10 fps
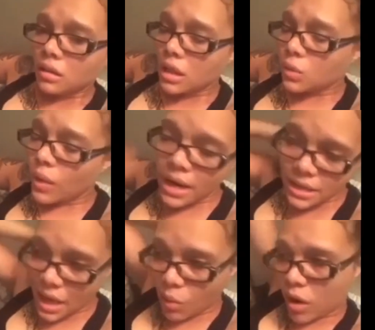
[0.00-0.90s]
That's why
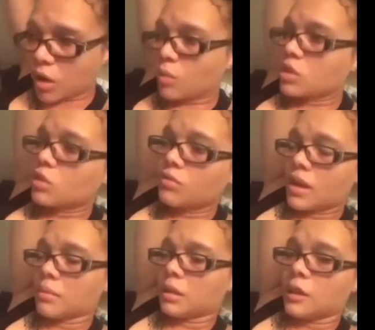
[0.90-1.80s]
it's not working with your
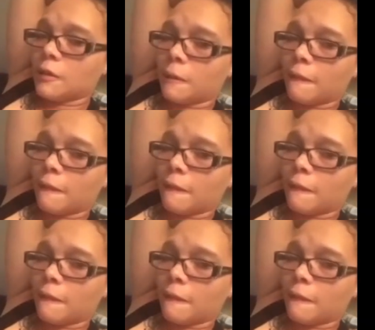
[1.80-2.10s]
family.